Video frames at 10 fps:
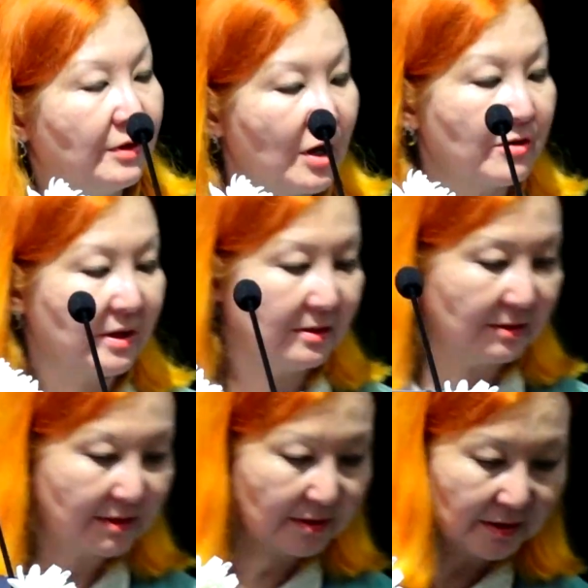
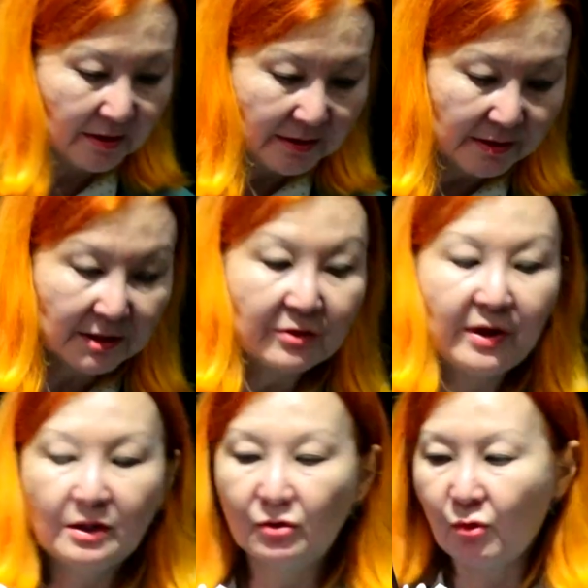Heracles, the
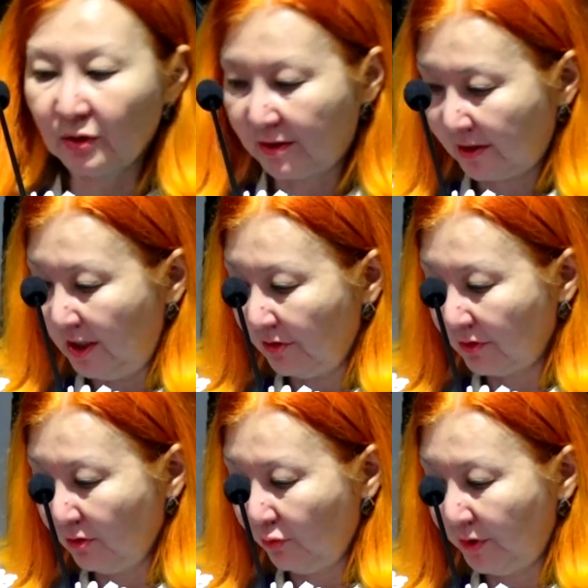Greek god's
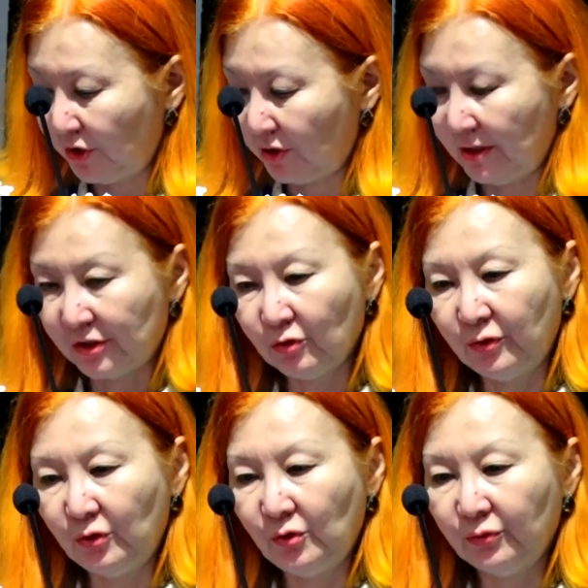hero, which,
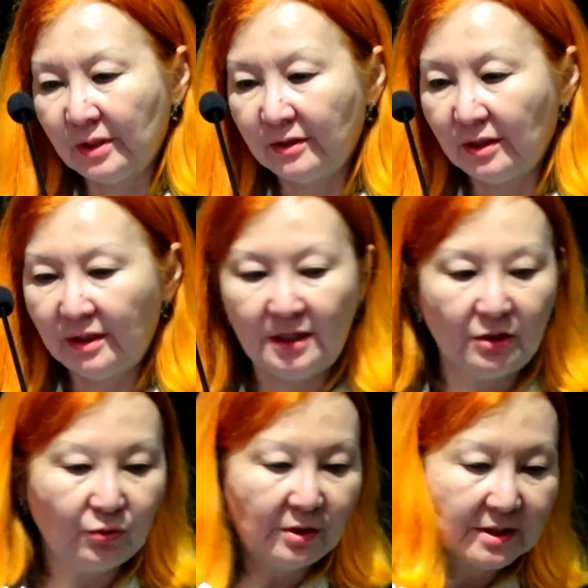here
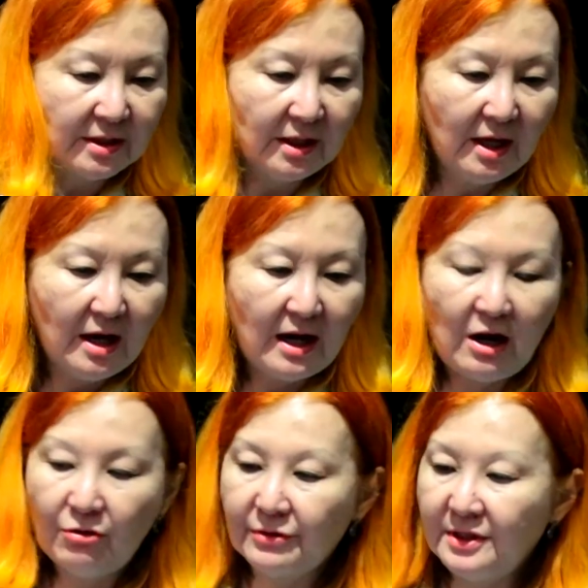you can see
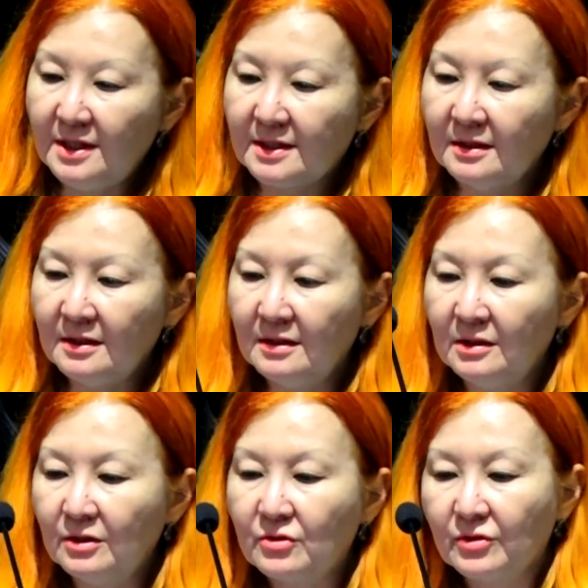how these
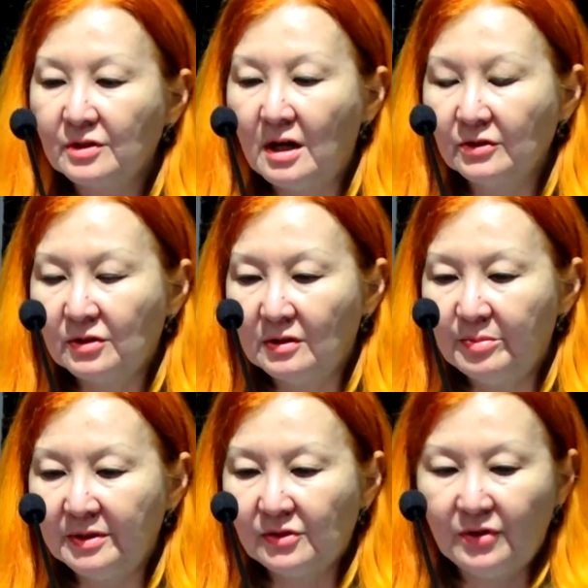cross-cultural
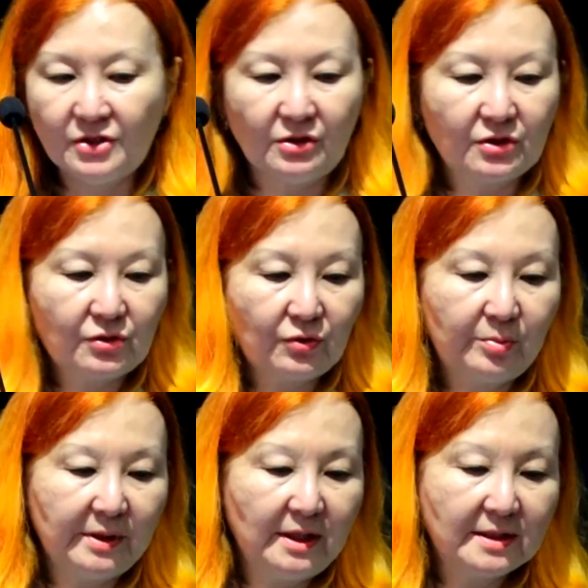penetrations
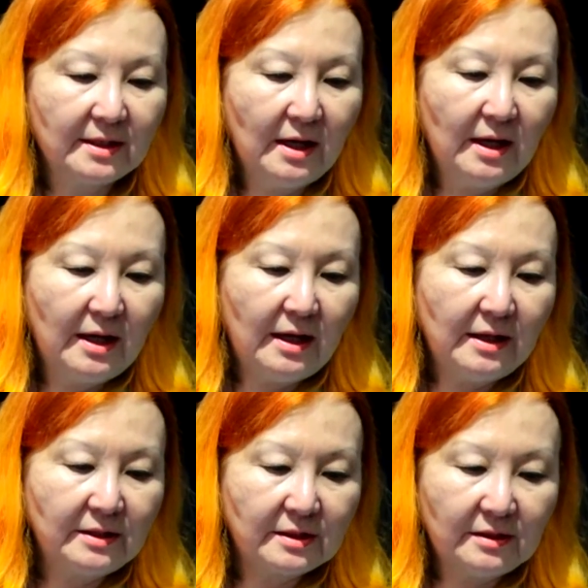took place.
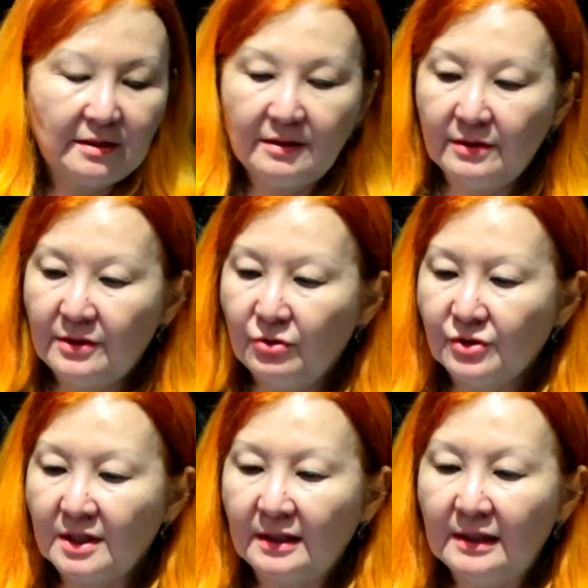And
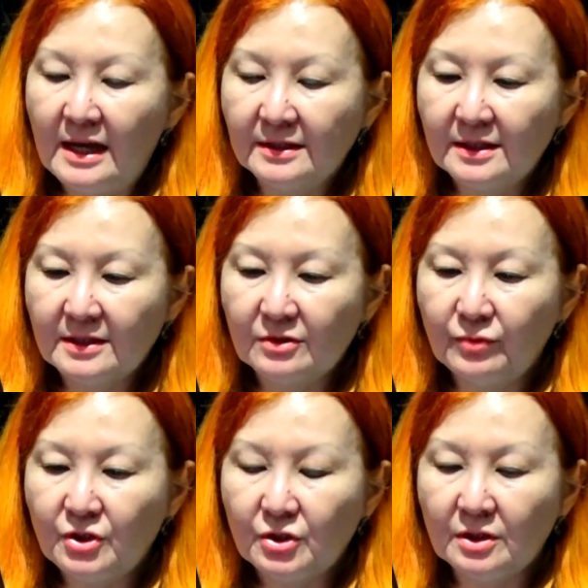those Atlantes,
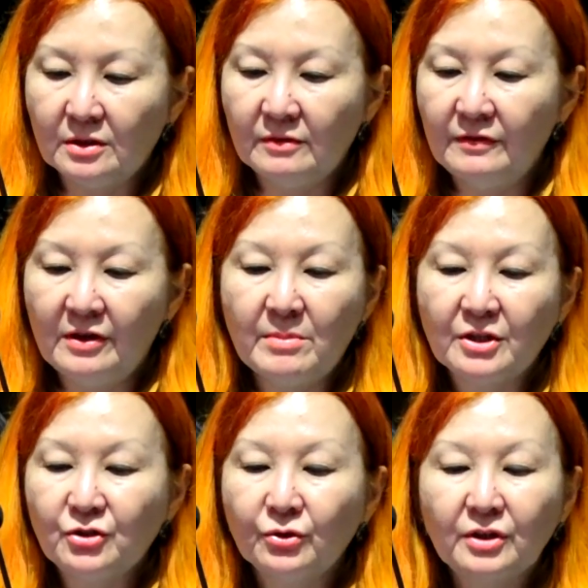which are very
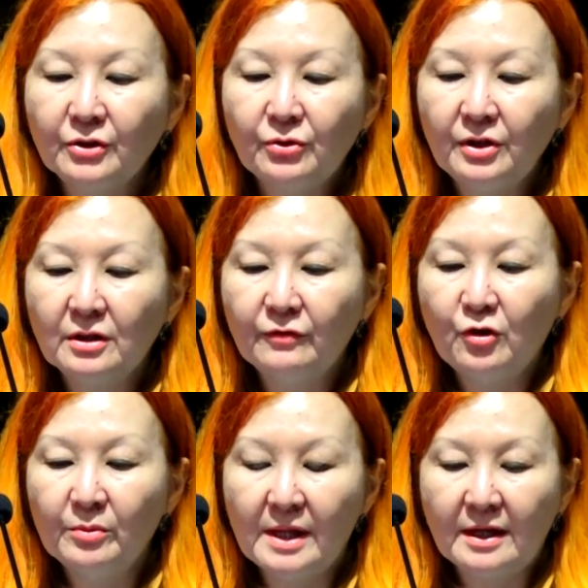much not canonical
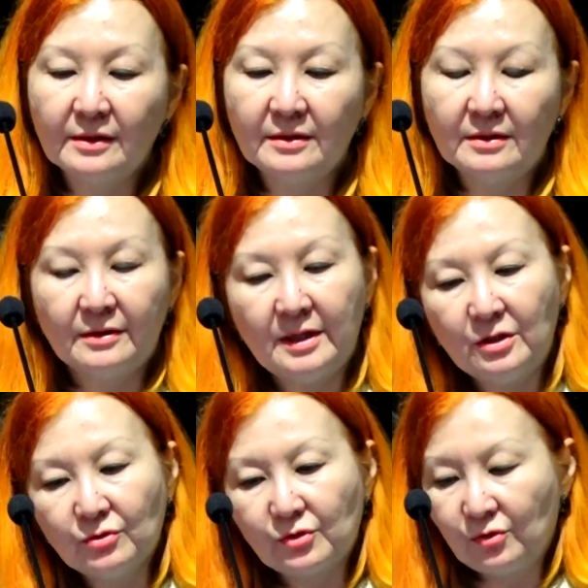form like they
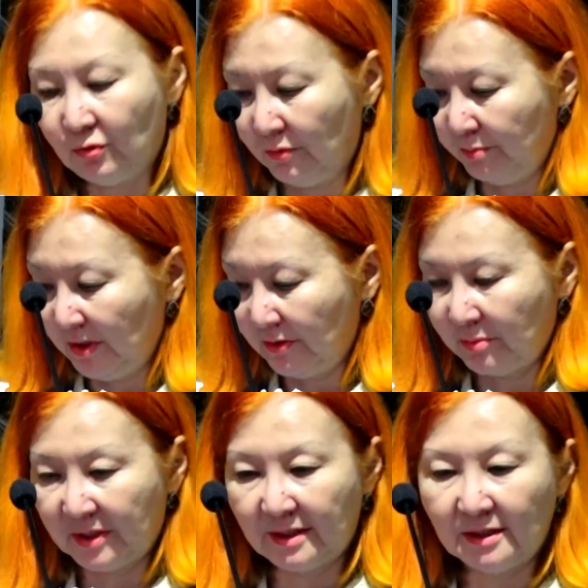used to be
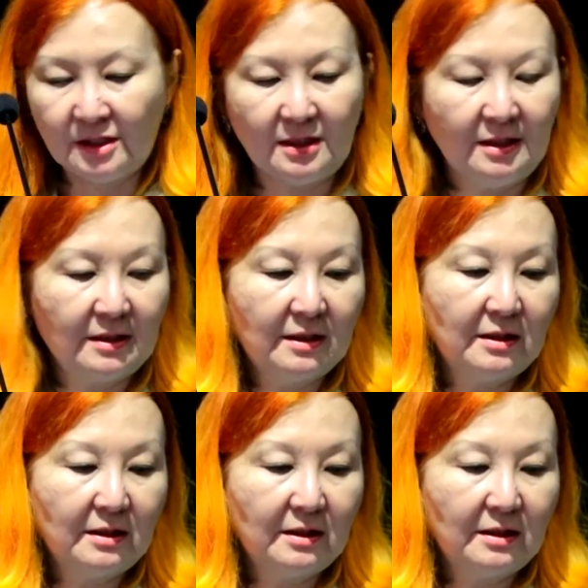represented in